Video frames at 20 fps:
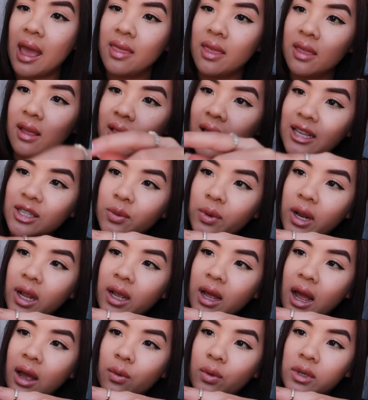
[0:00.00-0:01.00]
And then the last one
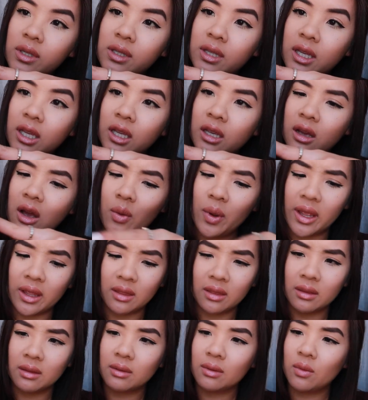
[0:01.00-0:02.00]
I got was the,
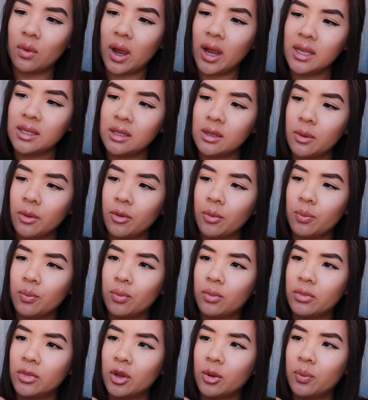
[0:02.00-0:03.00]
wait, why is there,
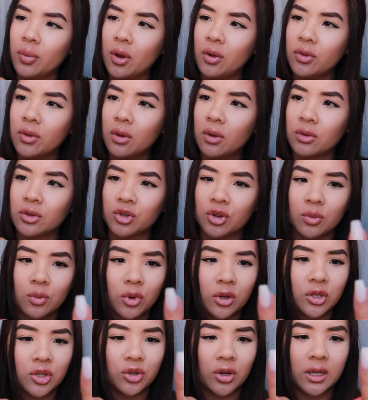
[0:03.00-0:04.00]
they're both ultra
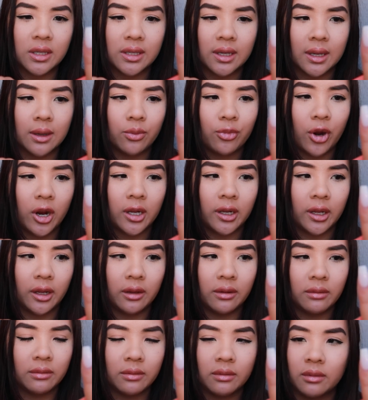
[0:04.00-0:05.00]
moisturizing and
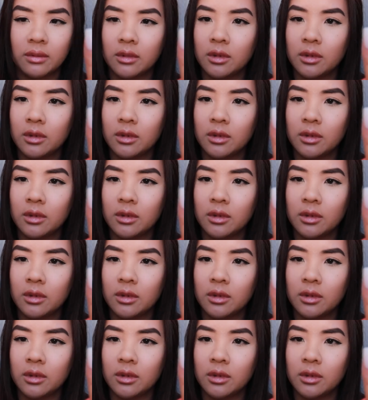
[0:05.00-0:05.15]
brightening.